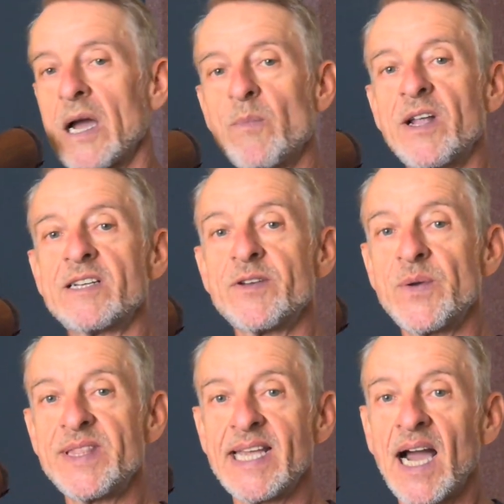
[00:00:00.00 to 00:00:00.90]
And when I'm
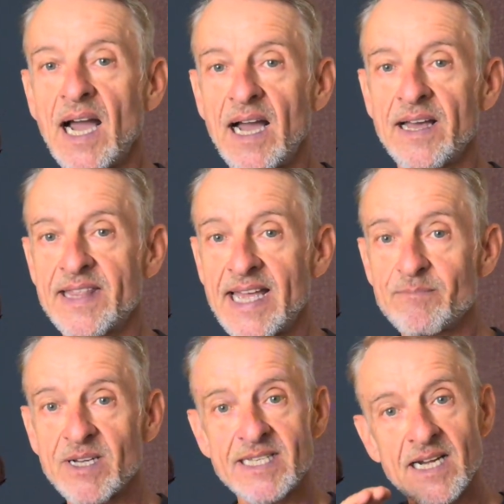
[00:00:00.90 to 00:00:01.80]
doing the
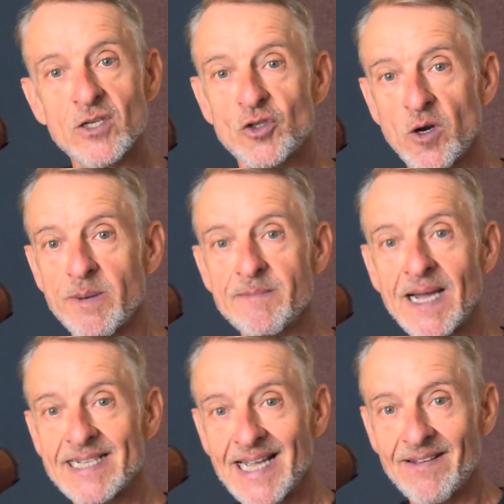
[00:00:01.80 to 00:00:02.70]
then my tongue's dropping
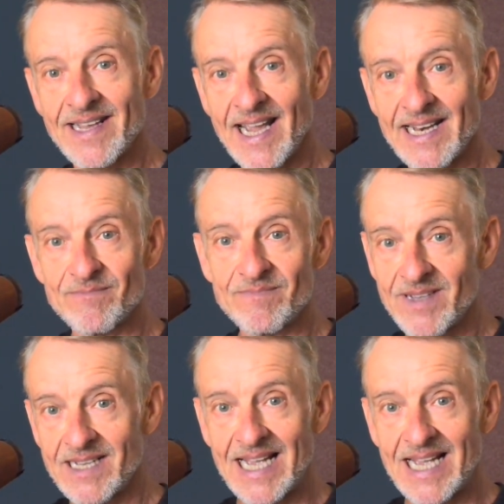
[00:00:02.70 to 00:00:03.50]
back down again,